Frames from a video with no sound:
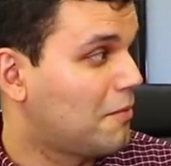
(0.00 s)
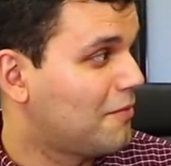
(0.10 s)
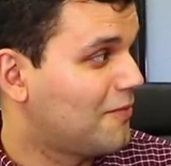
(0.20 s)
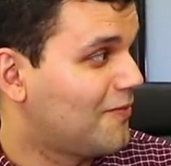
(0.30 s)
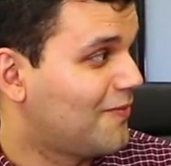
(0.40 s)

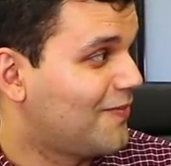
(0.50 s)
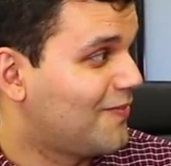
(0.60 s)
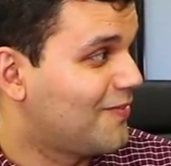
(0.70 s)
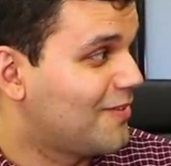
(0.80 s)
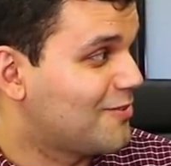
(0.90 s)

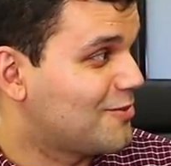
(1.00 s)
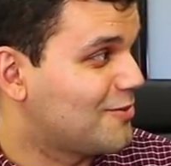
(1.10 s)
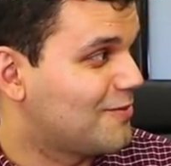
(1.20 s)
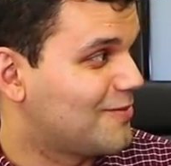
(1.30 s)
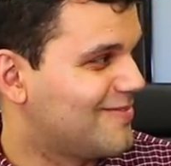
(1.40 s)

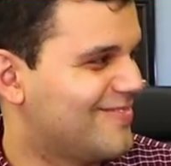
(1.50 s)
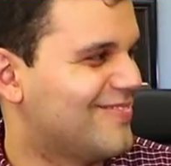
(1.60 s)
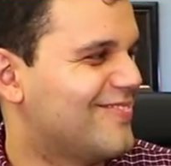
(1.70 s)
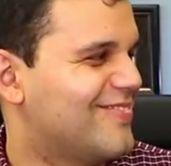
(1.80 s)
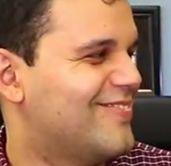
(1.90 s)

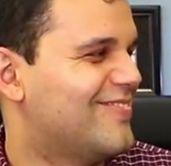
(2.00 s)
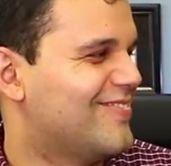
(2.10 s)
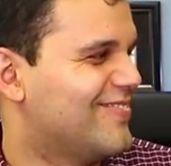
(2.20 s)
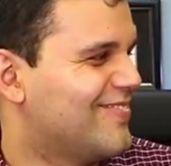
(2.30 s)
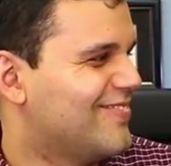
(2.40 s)

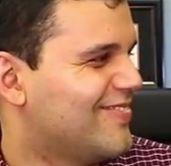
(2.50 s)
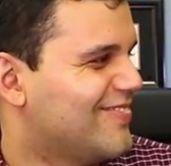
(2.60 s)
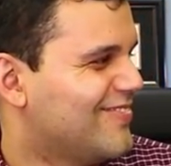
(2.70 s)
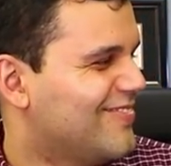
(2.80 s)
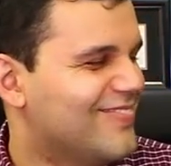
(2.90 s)

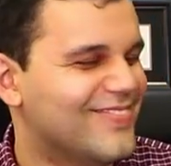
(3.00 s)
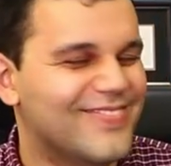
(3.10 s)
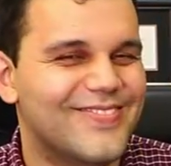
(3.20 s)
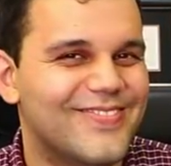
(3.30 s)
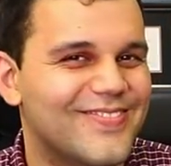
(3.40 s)

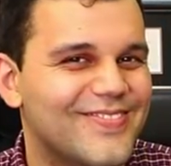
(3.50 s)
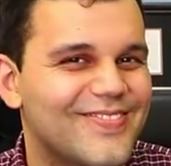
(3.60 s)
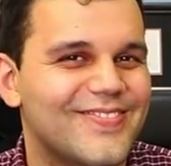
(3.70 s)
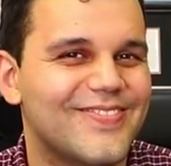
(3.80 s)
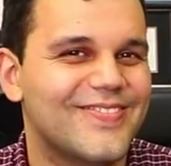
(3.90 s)

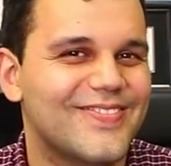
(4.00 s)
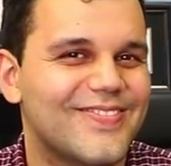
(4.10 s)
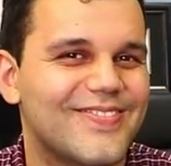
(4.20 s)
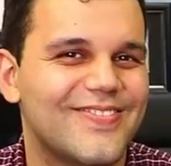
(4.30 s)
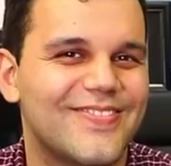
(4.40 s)

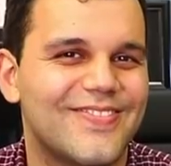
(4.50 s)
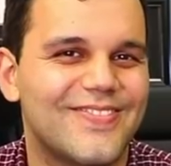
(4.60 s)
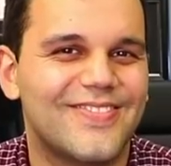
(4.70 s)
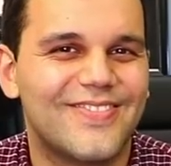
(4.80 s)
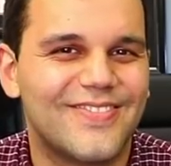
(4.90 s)

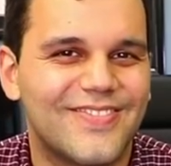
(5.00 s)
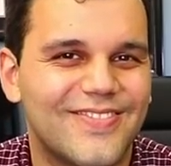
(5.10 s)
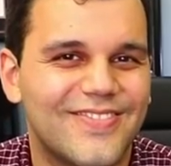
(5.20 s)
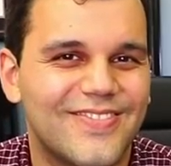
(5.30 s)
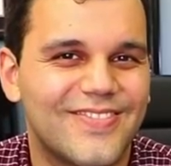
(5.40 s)

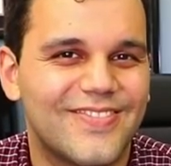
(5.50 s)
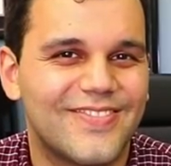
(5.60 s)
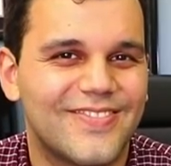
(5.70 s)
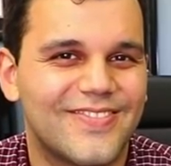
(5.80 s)
No words are spoken by the person on screen.